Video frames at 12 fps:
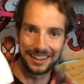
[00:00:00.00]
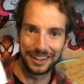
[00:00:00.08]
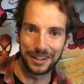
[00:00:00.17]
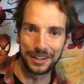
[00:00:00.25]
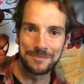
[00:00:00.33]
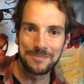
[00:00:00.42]

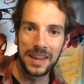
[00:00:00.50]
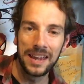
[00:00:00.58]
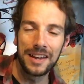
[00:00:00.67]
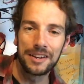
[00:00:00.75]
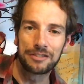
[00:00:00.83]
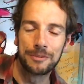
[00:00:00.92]
alone,
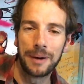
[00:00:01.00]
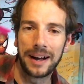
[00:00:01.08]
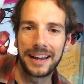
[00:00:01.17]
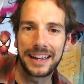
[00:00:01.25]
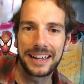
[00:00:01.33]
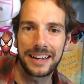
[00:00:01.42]
for
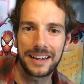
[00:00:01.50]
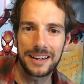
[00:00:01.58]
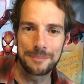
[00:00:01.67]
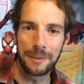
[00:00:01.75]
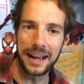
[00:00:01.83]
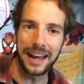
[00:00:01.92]
my
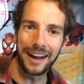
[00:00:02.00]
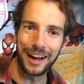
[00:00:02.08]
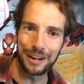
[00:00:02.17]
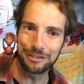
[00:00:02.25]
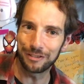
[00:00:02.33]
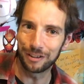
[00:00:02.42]
my
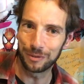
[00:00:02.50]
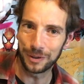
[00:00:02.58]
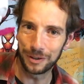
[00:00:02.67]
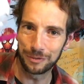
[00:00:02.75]
half of what,